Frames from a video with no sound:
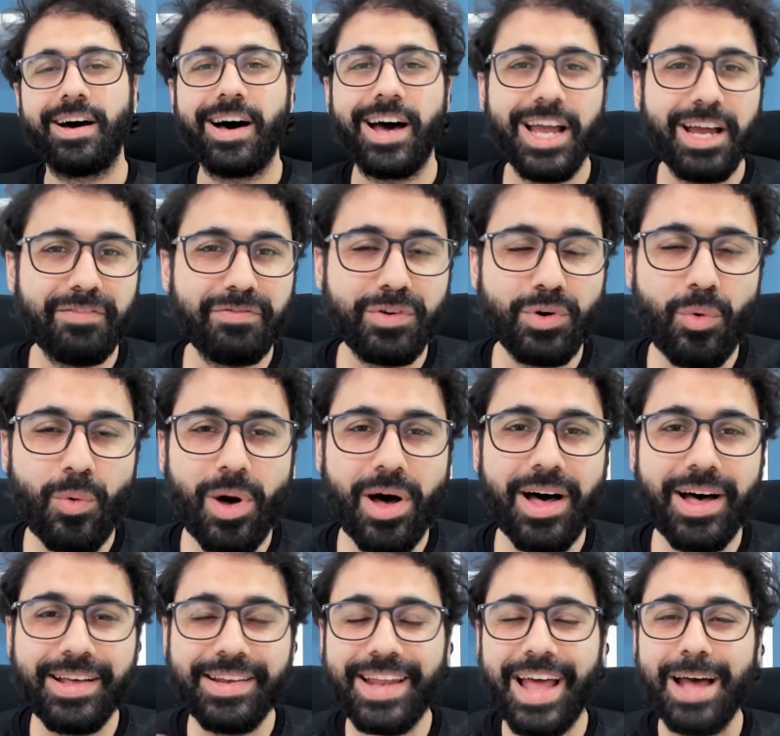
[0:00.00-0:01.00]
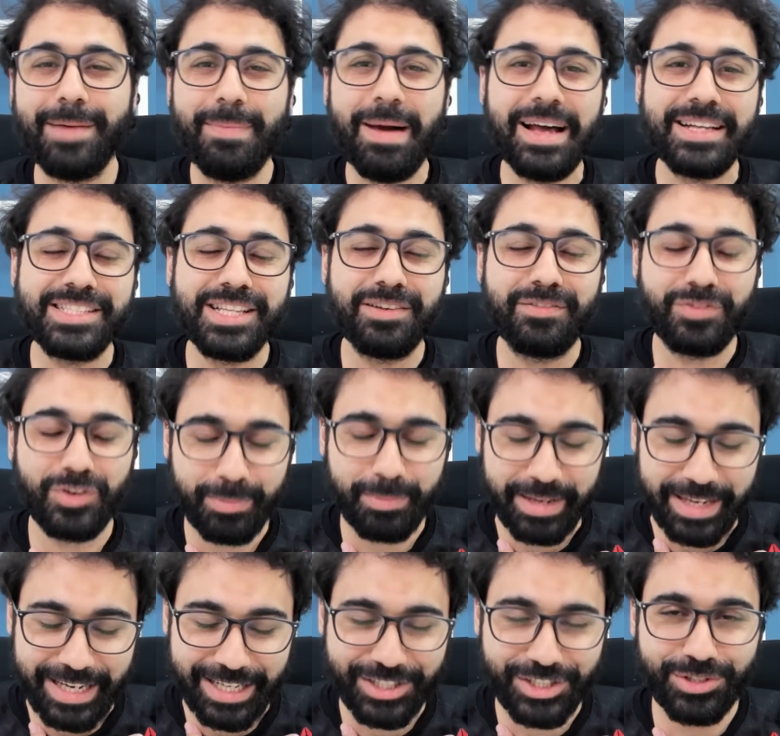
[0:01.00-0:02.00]
Hi everyone, I'm Hassan from
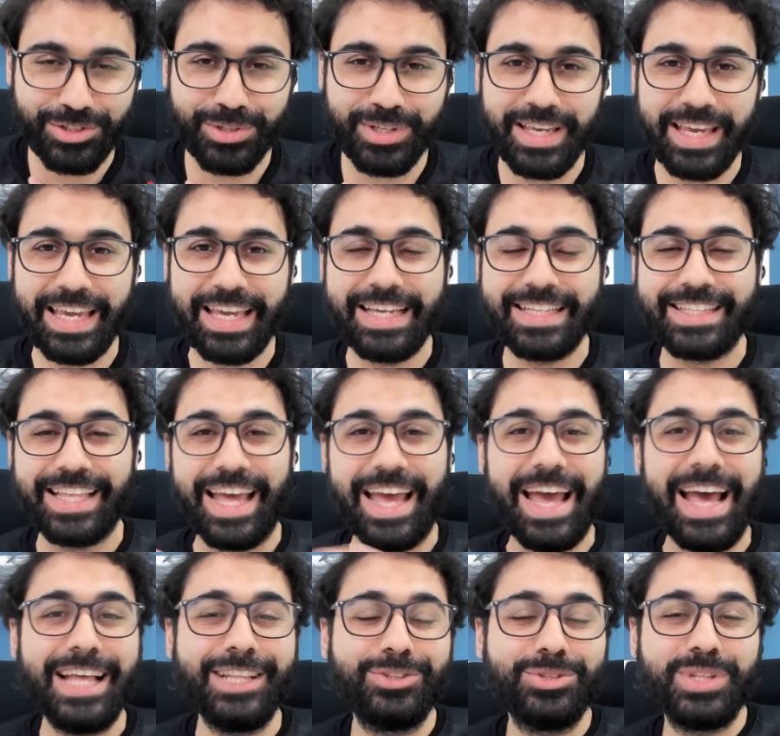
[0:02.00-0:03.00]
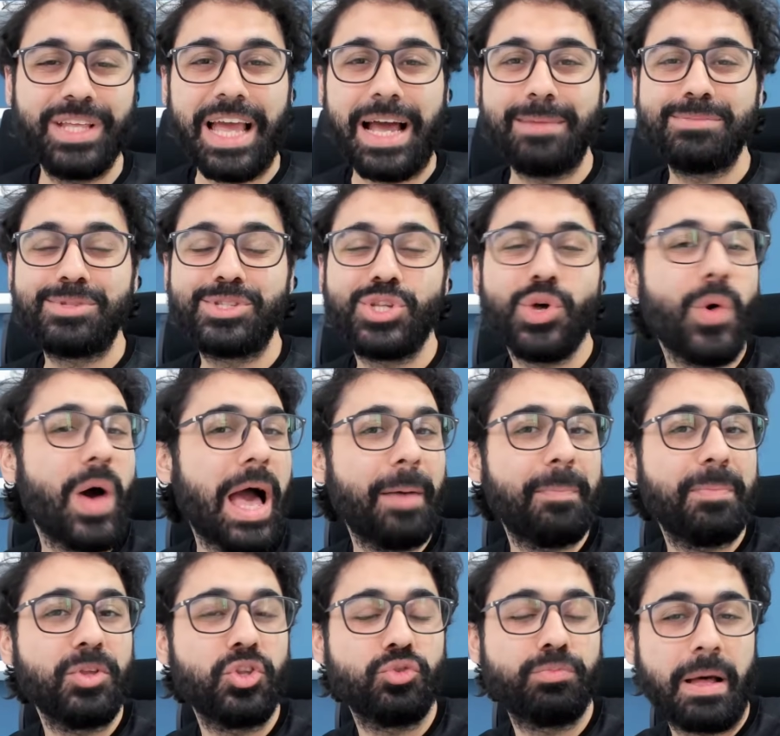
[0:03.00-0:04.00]
Educate and today I'm so
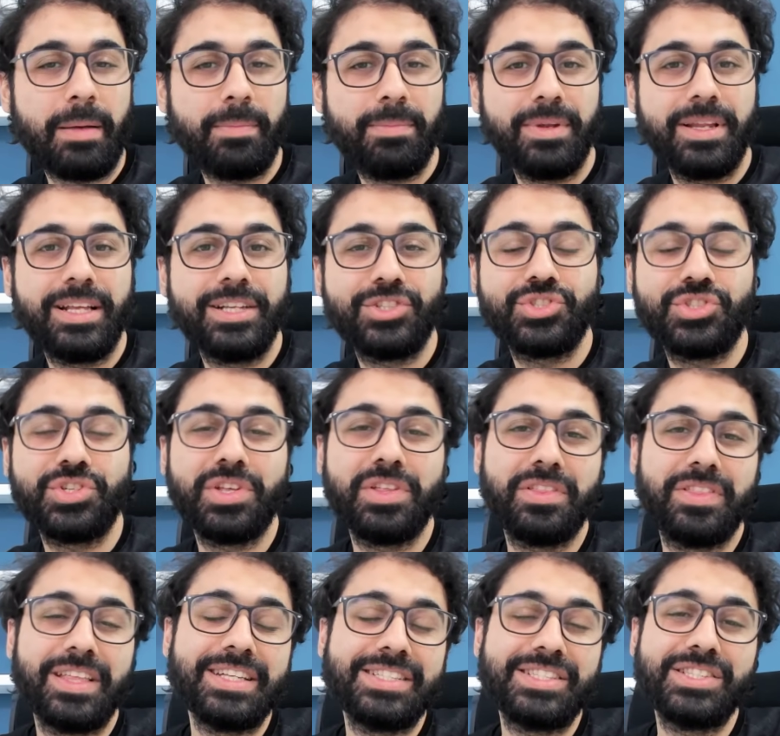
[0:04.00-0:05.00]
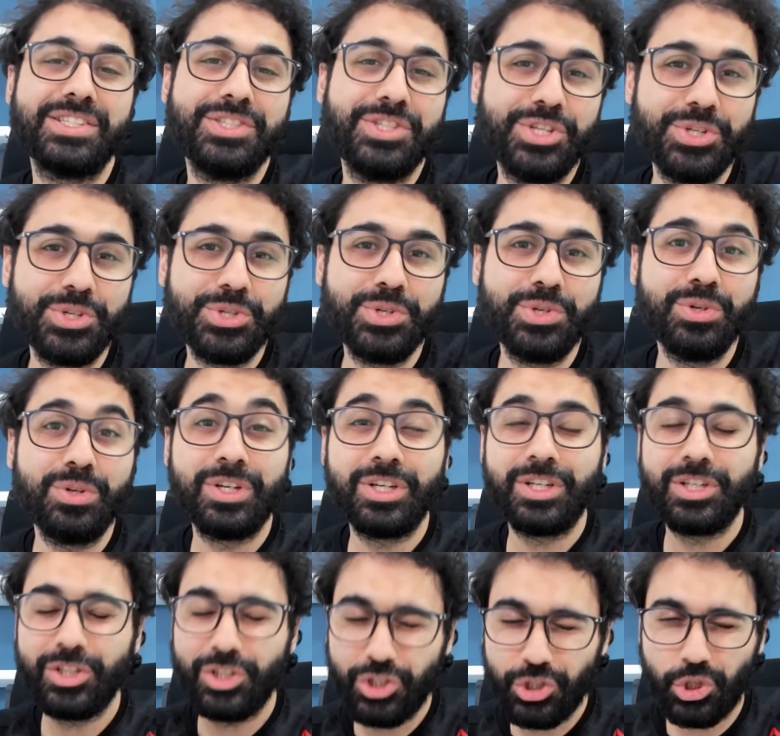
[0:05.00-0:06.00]
happy to publish this new
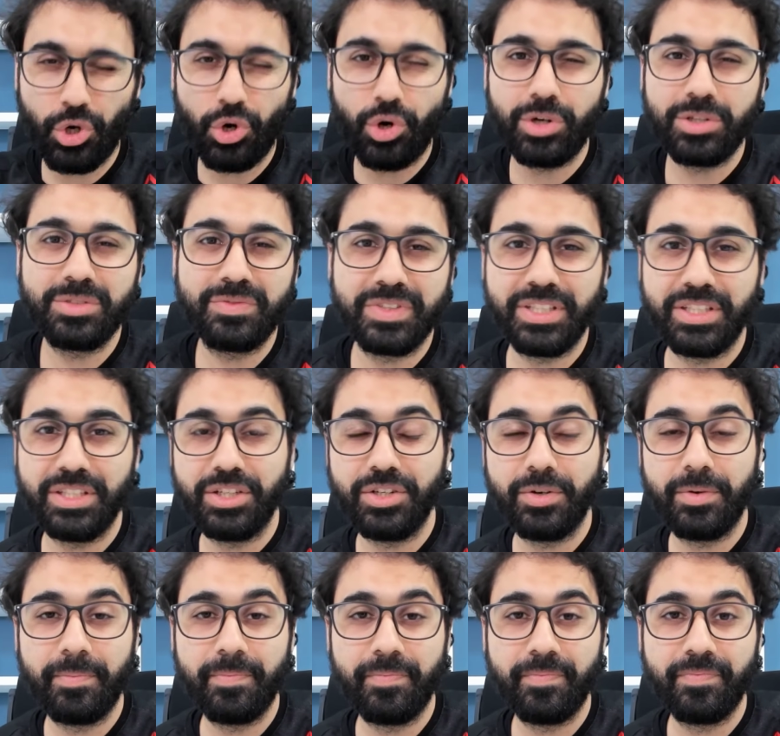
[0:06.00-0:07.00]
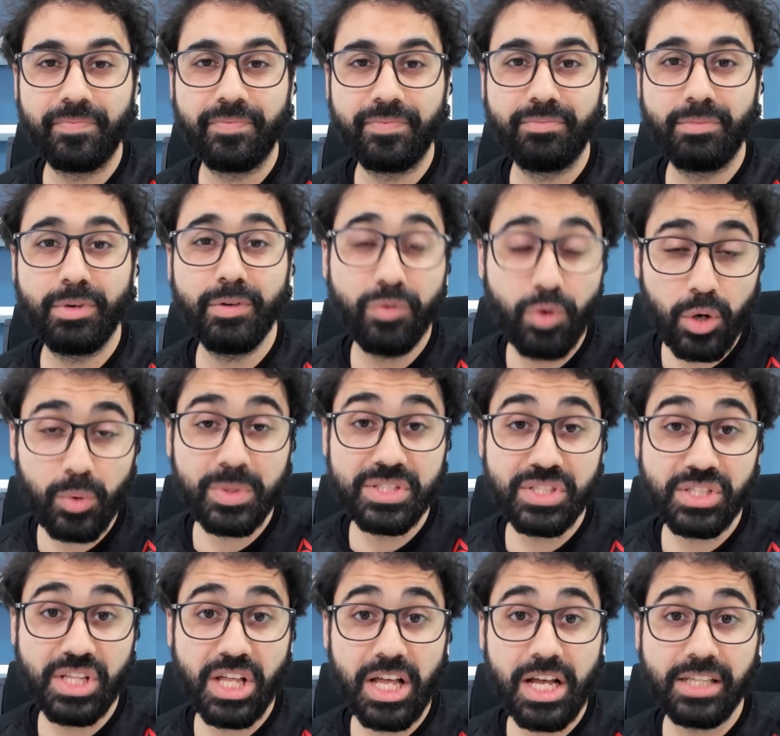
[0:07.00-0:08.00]
short video. Before we
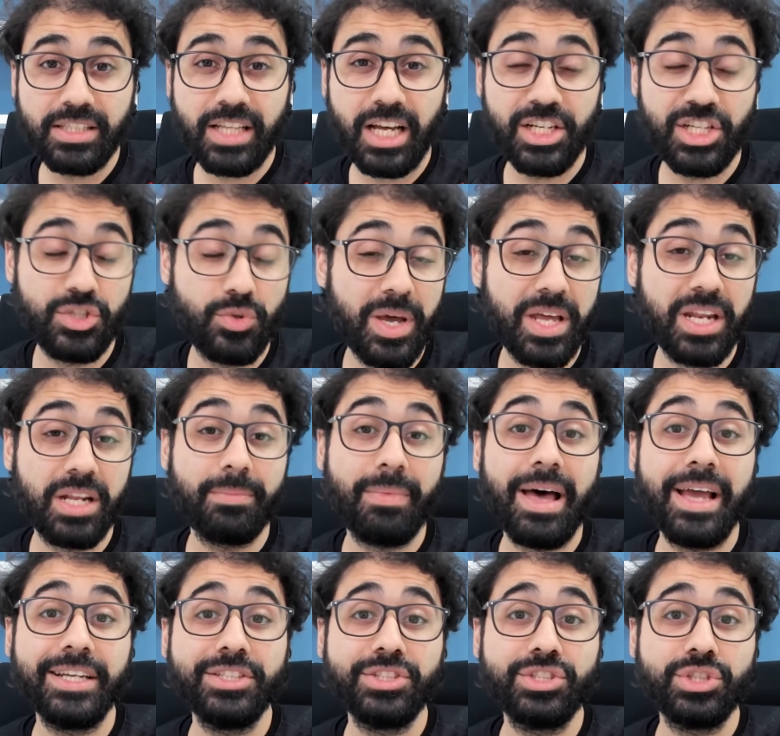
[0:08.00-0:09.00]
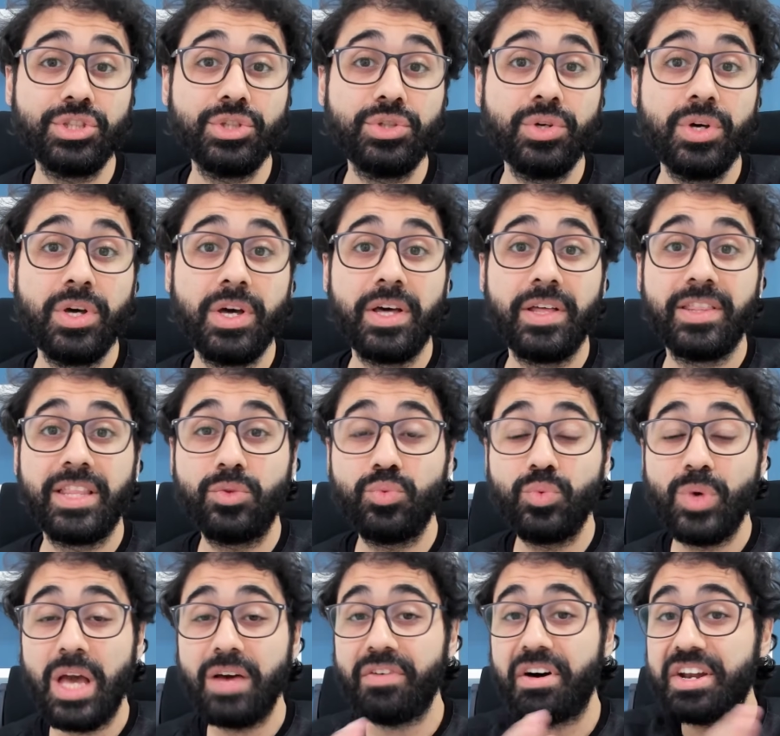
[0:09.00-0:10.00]
start, I just want to remind you that
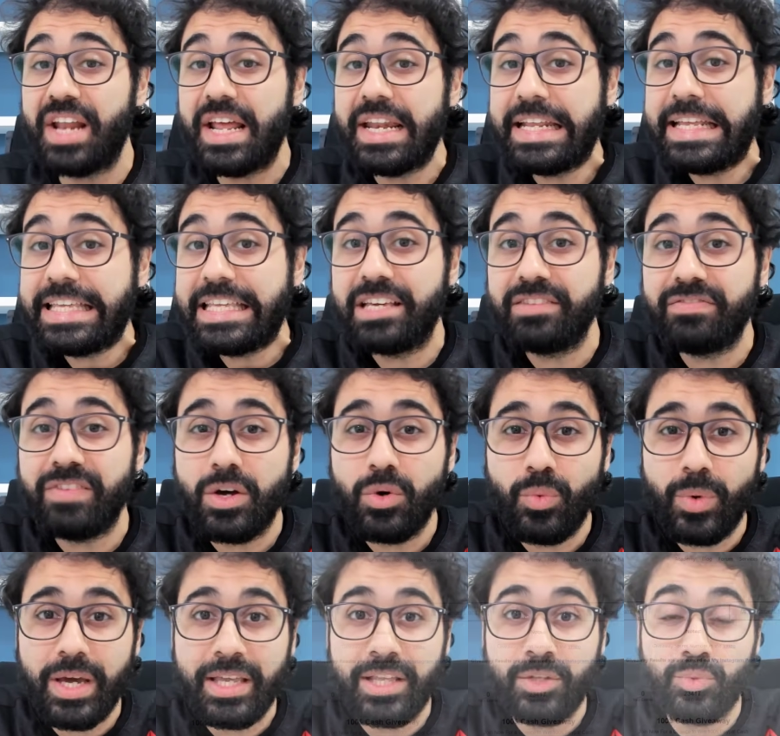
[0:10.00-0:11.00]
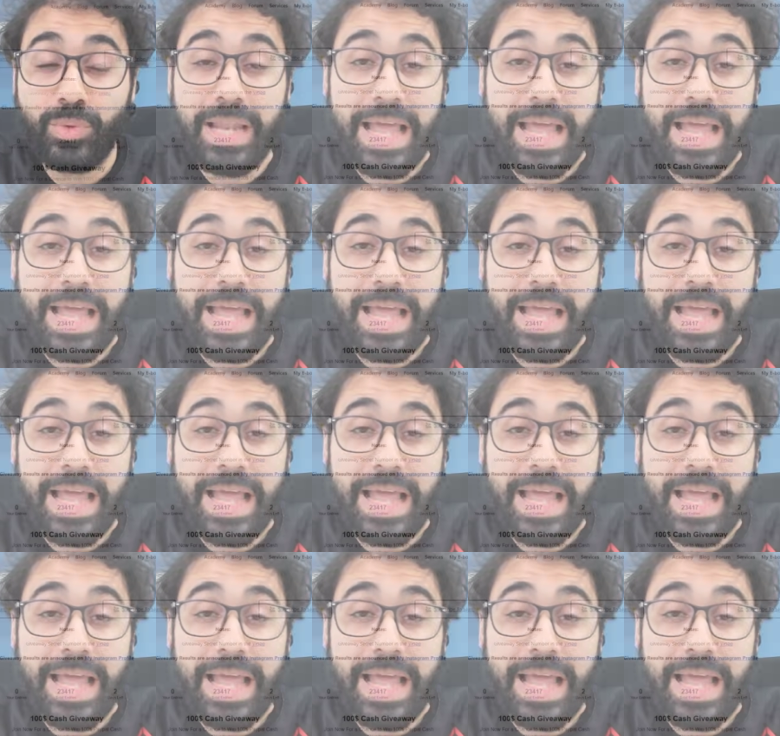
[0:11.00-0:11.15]
we have a running giveaway that will